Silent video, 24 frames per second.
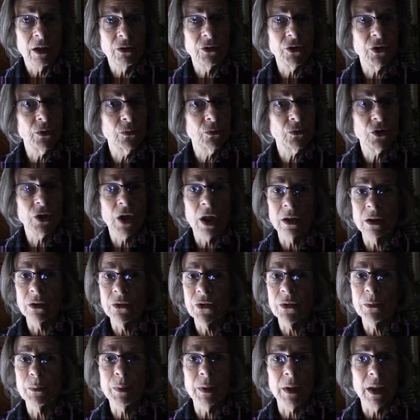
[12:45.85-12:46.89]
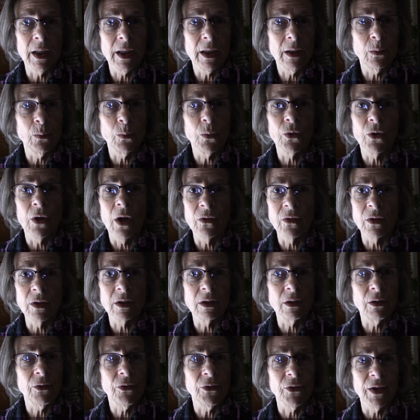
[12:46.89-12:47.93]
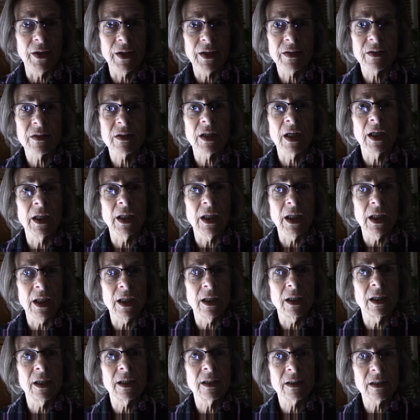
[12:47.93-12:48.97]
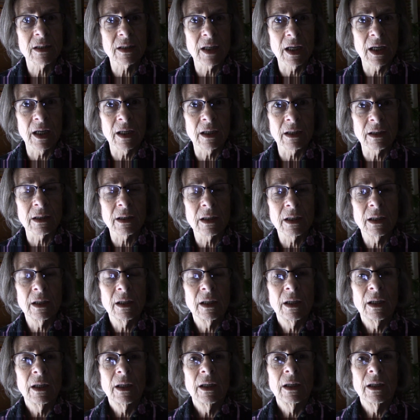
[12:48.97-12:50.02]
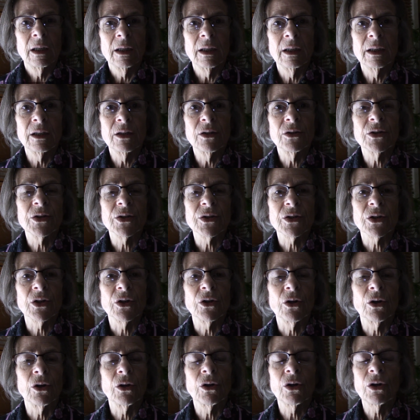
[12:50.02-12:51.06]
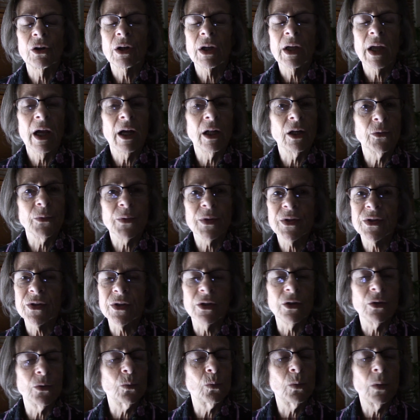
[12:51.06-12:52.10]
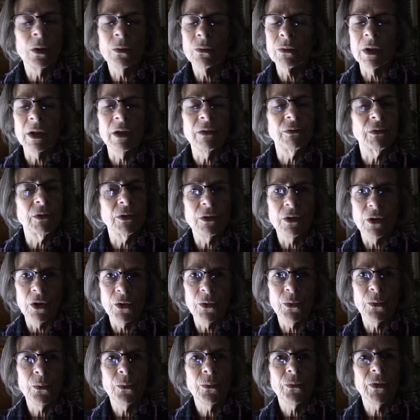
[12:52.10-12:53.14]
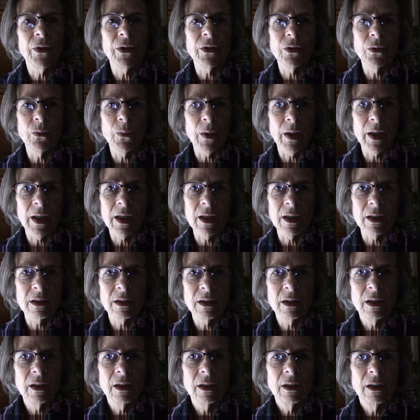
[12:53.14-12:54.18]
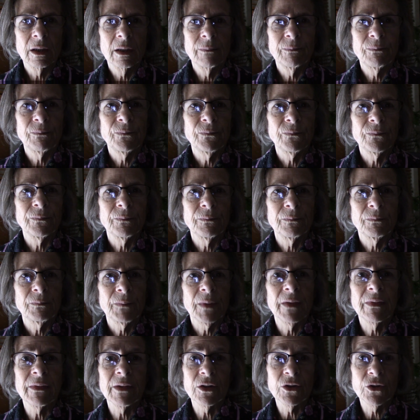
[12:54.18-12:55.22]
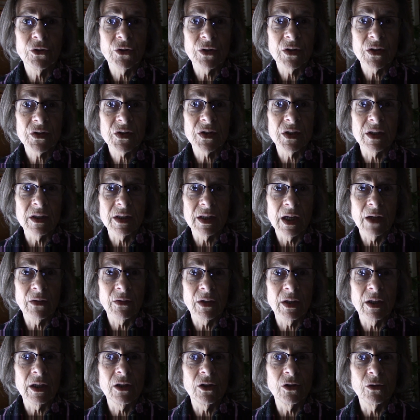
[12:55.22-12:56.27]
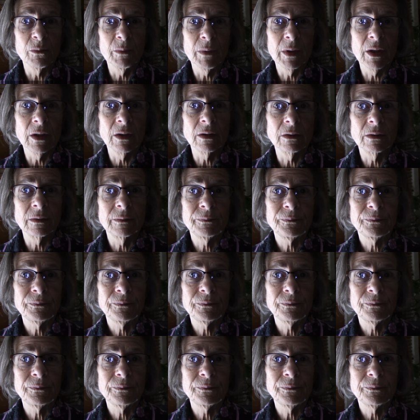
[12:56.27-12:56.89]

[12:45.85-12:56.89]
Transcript: Don't juggle the plate with all the little things and eat and stand. It is calories that you won't even know that you ate. And then you're going to sit down and eat your meal.